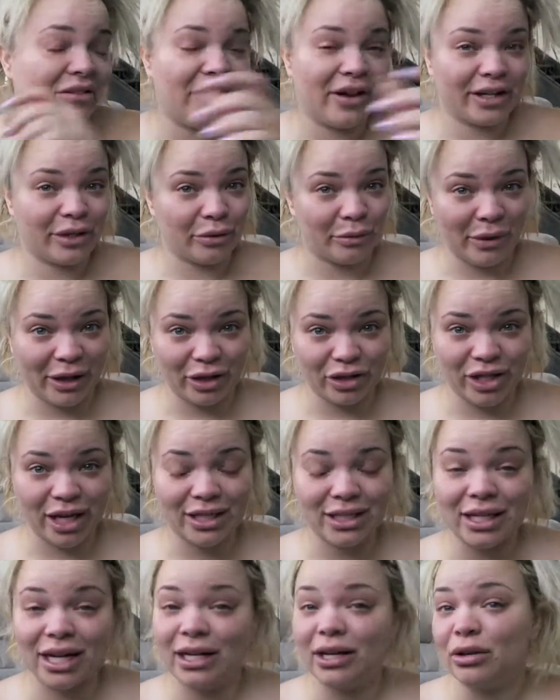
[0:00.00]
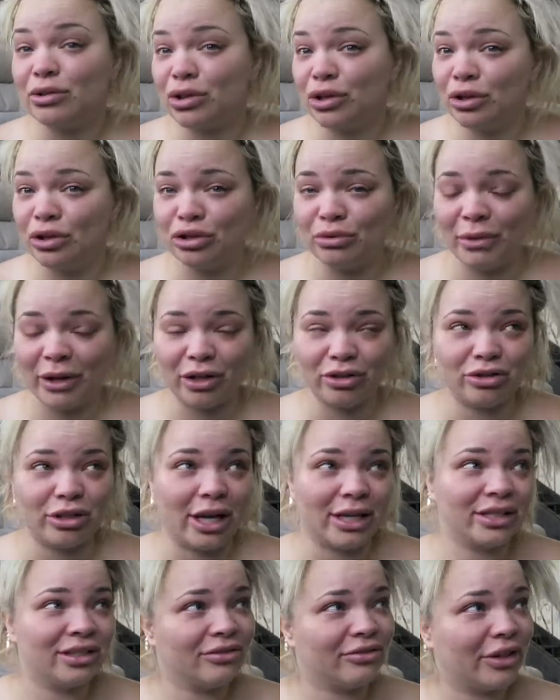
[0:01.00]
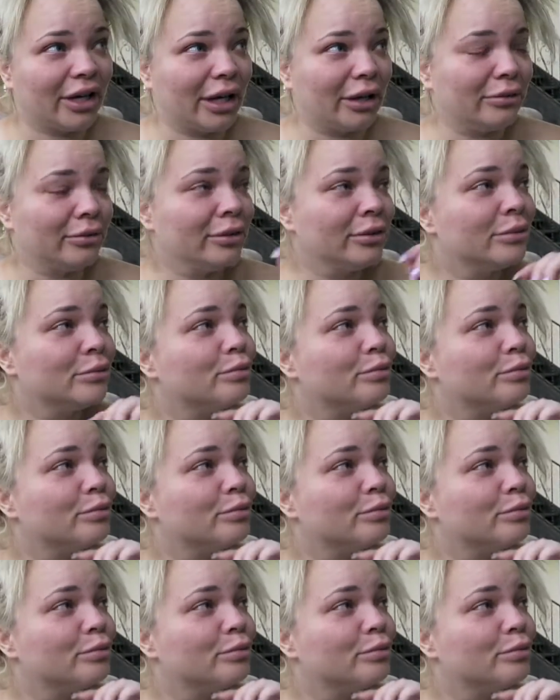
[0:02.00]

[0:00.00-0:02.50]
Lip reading: affected when Michael Jackson died, and I was a huge Michael Jackson fan.